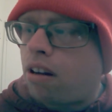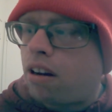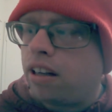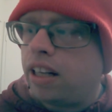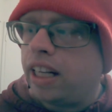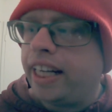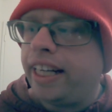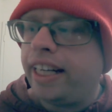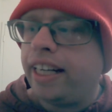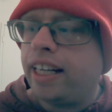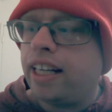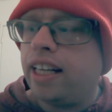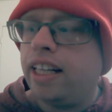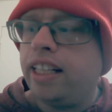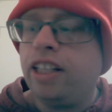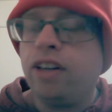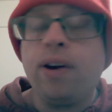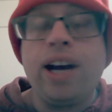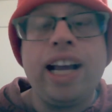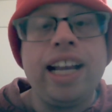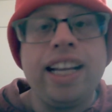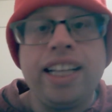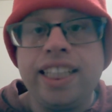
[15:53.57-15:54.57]
like, you
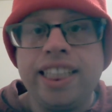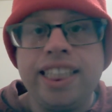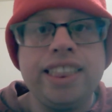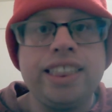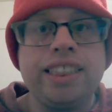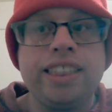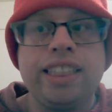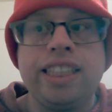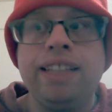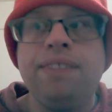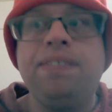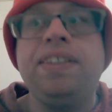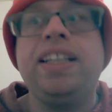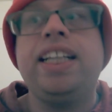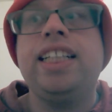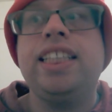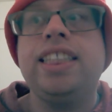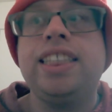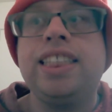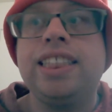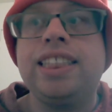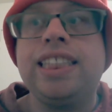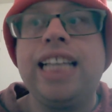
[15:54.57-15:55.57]
know, Ellen is living in
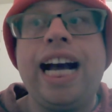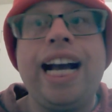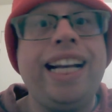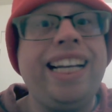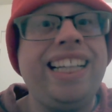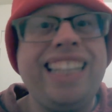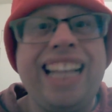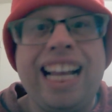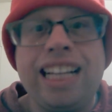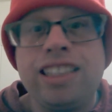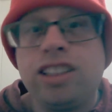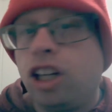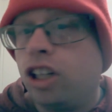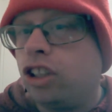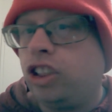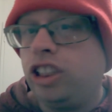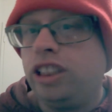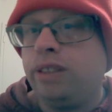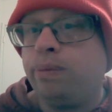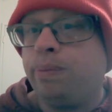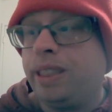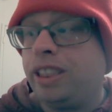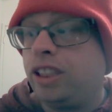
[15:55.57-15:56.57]
a society and that's all
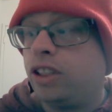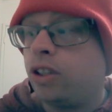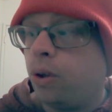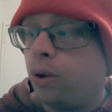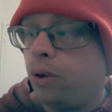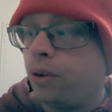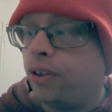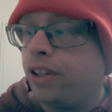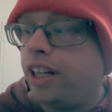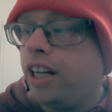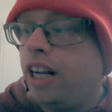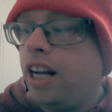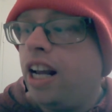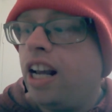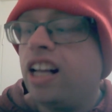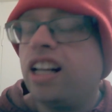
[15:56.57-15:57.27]
she's been told,